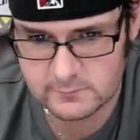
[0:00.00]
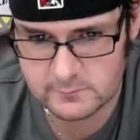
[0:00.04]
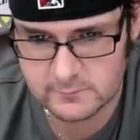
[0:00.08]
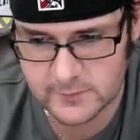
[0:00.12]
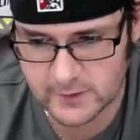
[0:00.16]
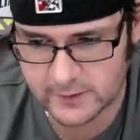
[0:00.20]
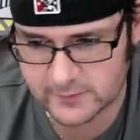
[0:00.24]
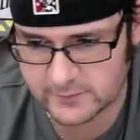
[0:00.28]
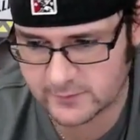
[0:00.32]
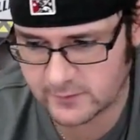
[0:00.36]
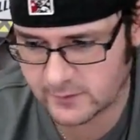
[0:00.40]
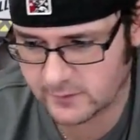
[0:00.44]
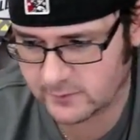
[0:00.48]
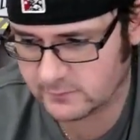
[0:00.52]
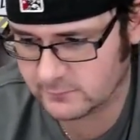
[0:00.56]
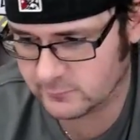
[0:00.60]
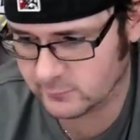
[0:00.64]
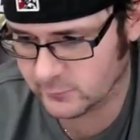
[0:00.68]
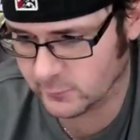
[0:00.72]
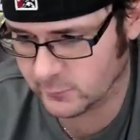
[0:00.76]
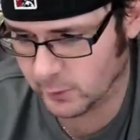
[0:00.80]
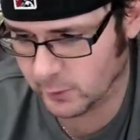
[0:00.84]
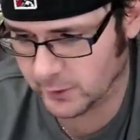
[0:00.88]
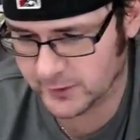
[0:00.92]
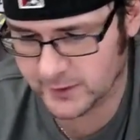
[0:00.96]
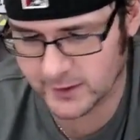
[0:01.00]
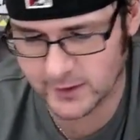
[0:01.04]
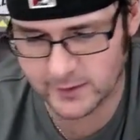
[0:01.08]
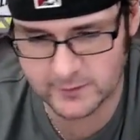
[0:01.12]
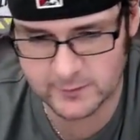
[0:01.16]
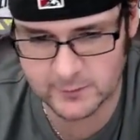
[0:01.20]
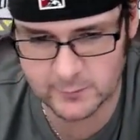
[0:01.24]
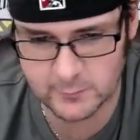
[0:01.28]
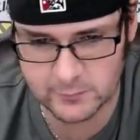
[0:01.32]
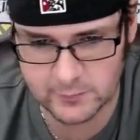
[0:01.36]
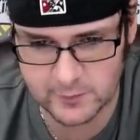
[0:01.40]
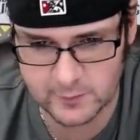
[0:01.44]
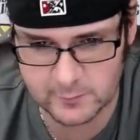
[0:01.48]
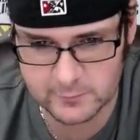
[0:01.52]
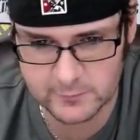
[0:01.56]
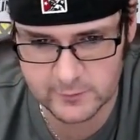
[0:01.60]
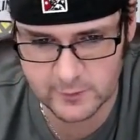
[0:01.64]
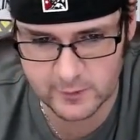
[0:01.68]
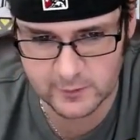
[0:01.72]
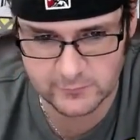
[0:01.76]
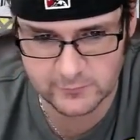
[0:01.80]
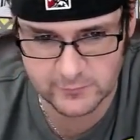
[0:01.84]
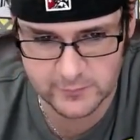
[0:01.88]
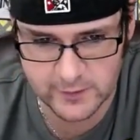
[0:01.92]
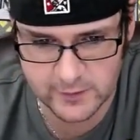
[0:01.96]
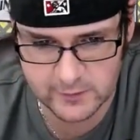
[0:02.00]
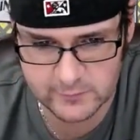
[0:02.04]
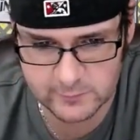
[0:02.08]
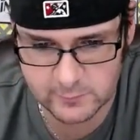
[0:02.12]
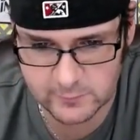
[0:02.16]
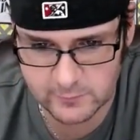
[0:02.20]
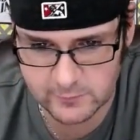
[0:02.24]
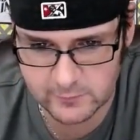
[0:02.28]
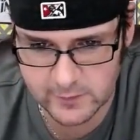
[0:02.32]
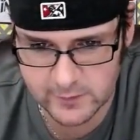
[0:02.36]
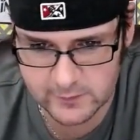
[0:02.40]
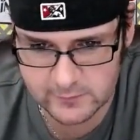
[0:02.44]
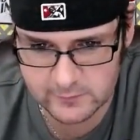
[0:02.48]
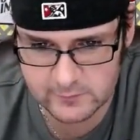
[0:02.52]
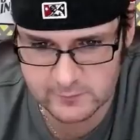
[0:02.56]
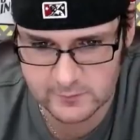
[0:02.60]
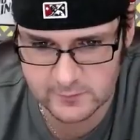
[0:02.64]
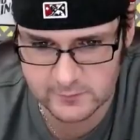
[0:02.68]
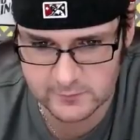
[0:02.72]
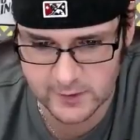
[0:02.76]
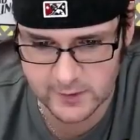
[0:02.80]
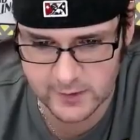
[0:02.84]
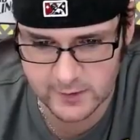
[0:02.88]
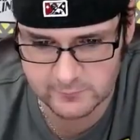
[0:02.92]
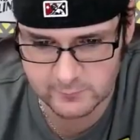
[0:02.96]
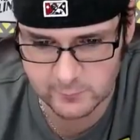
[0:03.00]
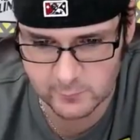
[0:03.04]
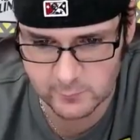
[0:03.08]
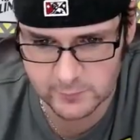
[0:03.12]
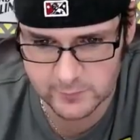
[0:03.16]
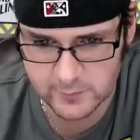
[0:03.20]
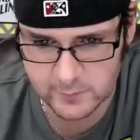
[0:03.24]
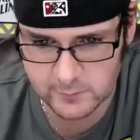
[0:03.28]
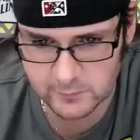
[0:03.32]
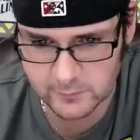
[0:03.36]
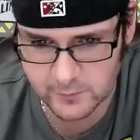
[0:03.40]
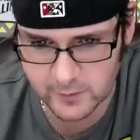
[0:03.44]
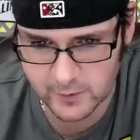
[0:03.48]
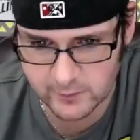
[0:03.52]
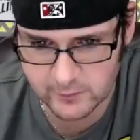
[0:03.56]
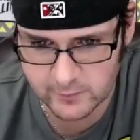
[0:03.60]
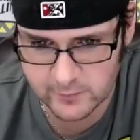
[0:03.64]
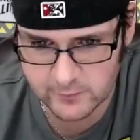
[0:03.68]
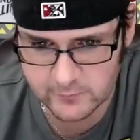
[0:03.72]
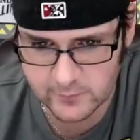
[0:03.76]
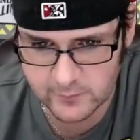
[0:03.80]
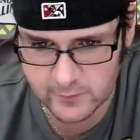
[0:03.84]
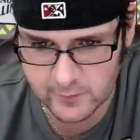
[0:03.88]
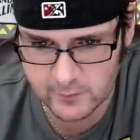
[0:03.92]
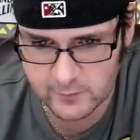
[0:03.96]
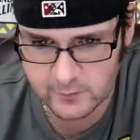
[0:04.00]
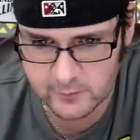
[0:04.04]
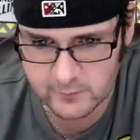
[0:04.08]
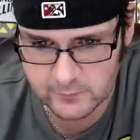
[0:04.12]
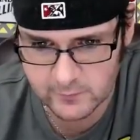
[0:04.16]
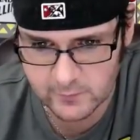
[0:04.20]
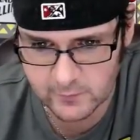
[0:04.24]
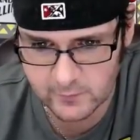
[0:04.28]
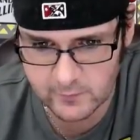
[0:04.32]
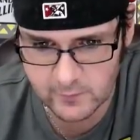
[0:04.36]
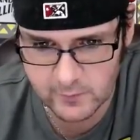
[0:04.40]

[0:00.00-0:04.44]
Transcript: That's there. We're working on the new theme song for Guess Poo. That's that's kind of a work in progress there. So.